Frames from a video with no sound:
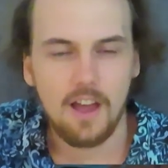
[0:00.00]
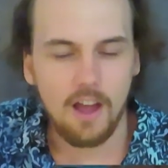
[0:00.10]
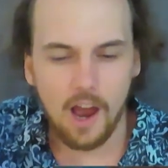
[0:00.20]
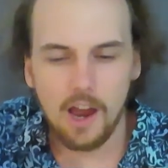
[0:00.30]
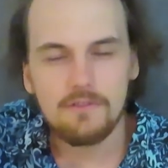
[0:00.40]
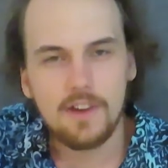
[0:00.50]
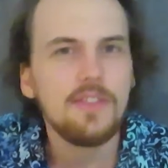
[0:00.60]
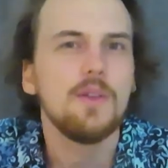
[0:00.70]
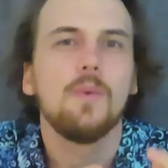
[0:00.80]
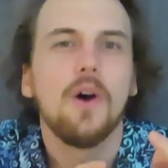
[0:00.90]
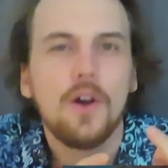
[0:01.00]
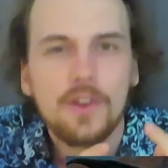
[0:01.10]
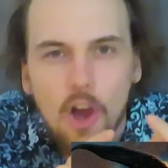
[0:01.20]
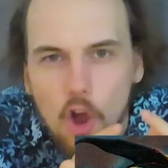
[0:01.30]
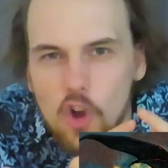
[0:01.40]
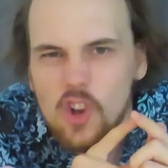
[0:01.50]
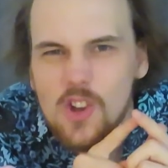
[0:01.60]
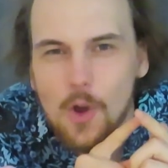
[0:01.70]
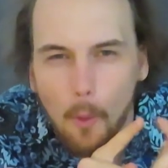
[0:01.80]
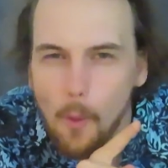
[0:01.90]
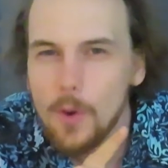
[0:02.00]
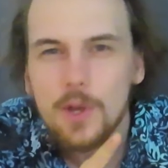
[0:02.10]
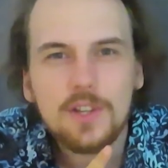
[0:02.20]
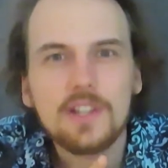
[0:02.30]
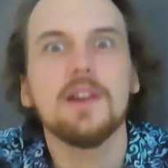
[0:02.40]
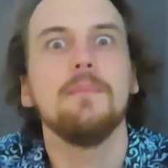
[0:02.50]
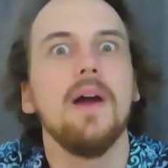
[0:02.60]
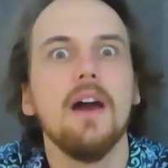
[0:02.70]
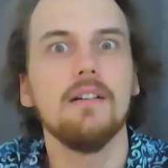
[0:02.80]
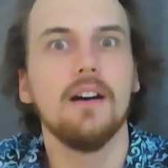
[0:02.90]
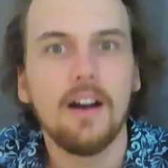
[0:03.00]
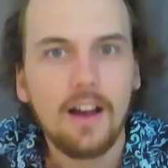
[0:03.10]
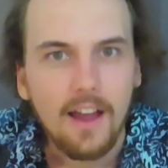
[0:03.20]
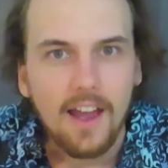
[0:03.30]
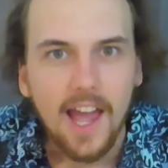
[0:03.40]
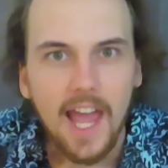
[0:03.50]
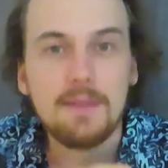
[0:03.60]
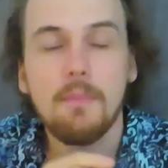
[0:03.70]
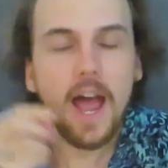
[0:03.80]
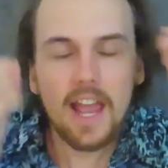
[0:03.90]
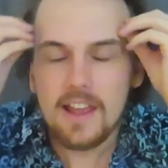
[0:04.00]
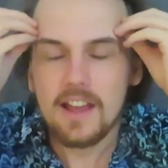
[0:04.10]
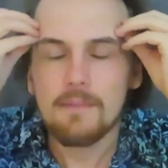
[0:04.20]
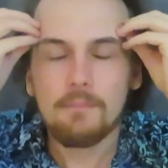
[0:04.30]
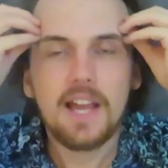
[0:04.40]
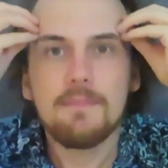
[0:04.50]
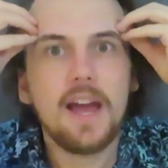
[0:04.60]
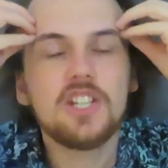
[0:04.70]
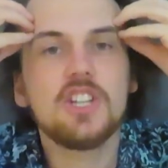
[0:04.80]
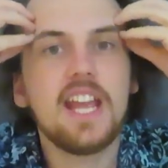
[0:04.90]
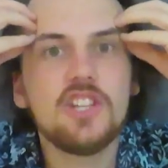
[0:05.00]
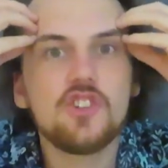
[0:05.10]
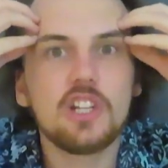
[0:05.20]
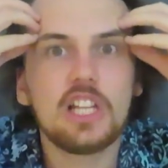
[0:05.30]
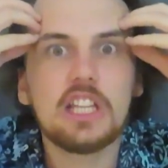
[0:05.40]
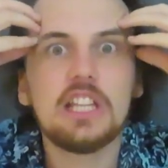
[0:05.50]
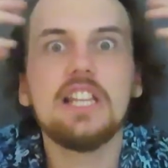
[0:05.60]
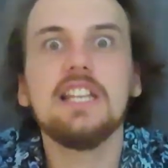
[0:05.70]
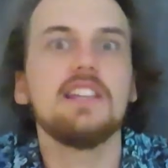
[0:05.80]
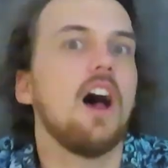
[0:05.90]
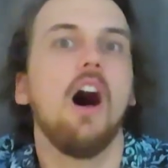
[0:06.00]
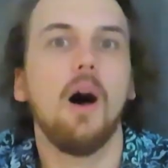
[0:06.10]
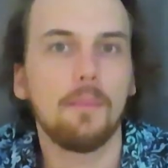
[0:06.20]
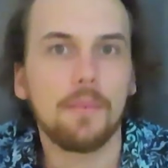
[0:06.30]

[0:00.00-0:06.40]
I read the word Gorgon Chimera, and my imagination lit up.